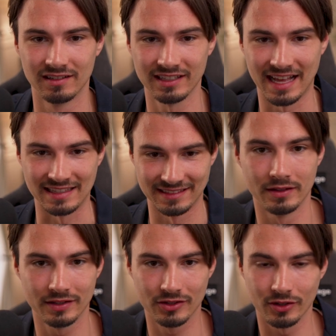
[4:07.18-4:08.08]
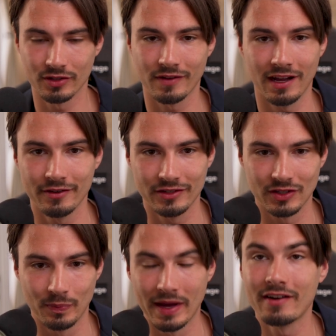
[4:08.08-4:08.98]
Look at that. This choice of color is
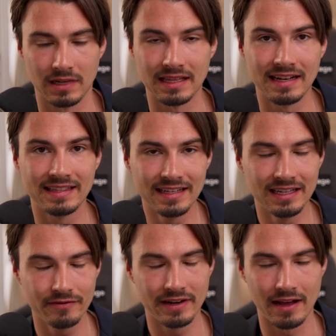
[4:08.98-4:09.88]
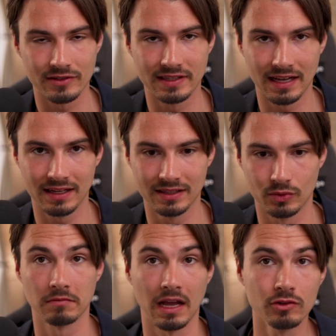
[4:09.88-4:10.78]
just better and I didn't even have to tell it
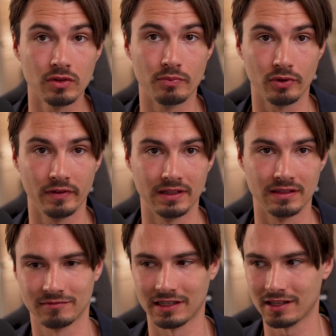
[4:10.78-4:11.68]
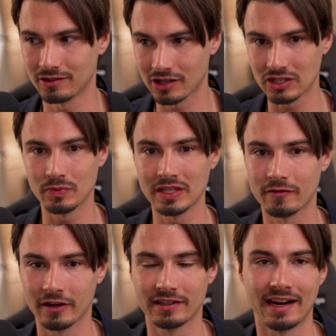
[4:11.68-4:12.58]
how to improve it. I let ChatGPT
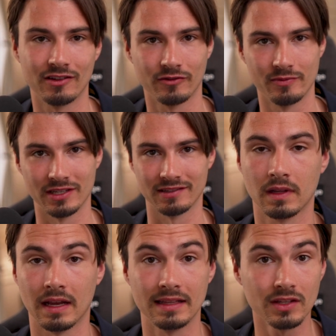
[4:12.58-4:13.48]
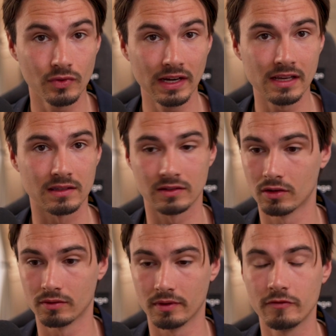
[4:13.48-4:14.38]
figure that out for me. And that's really it.
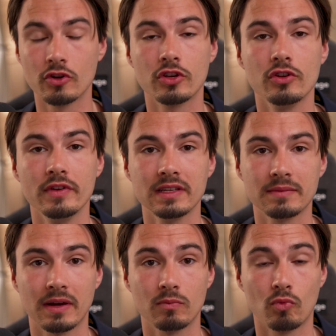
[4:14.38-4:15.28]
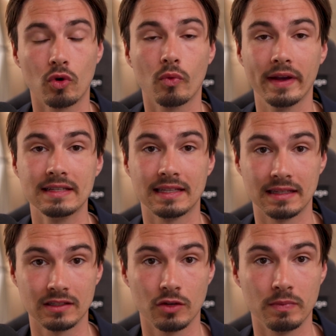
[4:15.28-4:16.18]
So if you're curious about more ways that
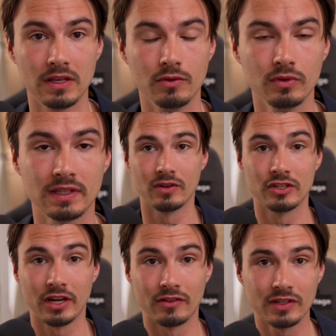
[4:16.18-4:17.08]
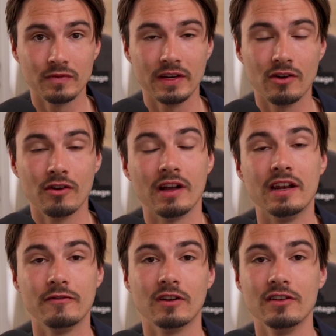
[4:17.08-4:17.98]
this could be used, you can check out this video. And
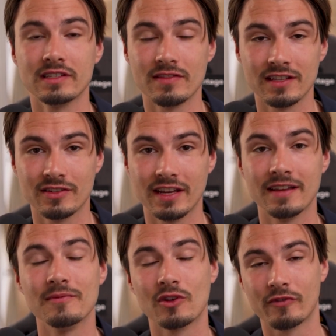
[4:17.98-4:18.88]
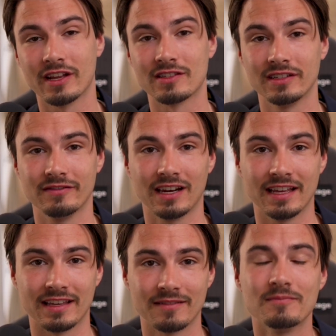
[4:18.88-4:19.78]
if you learned something today, don't forget to leave a
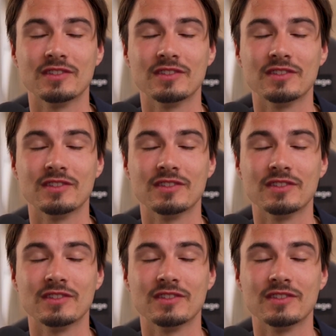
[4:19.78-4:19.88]
like.